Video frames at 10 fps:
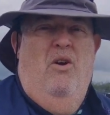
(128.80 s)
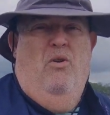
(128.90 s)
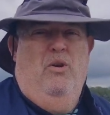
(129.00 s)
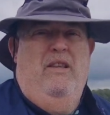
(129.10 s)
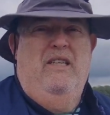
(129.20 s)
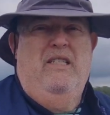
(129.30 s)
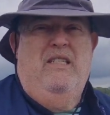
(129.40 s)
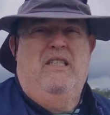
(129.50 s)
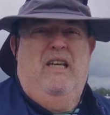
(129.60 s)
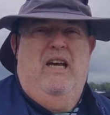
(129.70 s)
Holding
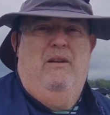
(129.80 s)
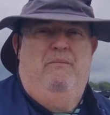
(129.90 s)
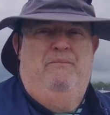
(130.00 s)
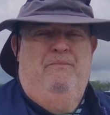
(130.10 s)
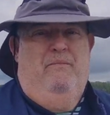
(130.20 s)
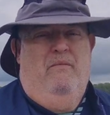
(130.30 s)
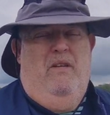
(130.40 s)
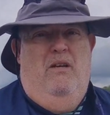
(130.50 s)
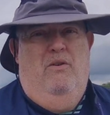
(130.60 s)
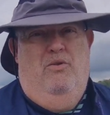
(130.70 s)
this kind
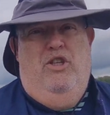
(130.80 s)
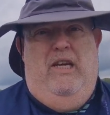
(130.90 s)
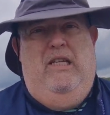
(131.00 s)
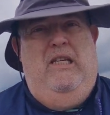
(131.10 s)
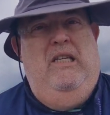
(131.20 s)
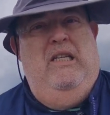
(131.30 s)
of, oh shit.